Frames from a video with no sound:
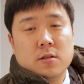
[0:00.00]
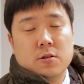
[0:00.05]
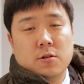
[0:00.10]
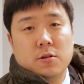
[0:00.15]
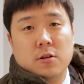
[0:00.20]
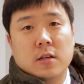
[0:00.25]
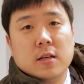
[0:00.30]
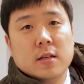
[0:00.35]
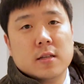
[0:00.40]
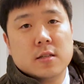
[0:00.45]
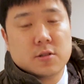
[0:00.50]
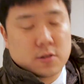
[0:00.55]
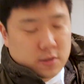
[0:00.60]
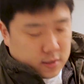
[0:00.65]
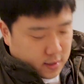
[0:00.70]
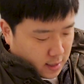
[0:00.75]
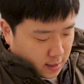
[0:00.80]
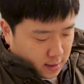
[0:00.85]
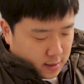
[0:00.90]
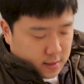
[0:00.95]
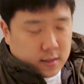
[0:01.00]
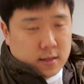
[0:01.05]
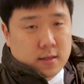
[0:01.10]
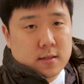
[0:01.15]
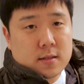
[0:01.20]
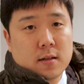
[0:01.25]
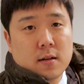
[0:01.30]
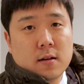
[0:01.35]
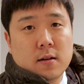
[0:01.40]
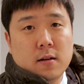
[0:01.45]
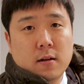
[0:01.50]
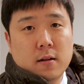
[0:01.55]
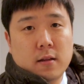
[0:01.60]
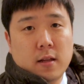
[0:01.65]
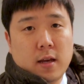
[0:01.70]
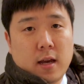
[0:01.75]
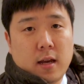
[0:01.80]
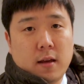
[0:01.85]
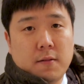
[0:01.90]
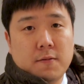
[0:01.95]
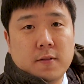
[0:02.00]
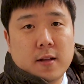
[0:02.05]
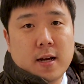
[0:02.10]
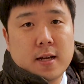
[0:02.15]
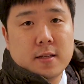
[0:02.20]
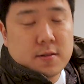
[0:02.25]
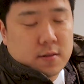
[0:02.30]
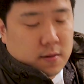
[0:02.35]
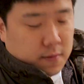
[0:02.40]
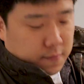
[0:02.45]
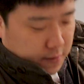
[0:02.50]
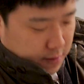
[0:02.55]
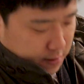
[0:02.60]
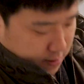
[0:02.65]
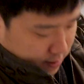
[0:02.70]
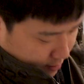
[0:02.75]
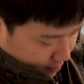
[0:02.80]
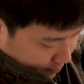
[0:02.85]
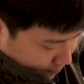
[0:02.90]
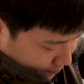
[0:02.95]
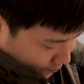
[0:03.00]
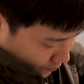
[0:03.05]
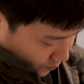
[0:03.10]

So you can just set this on a flat surface.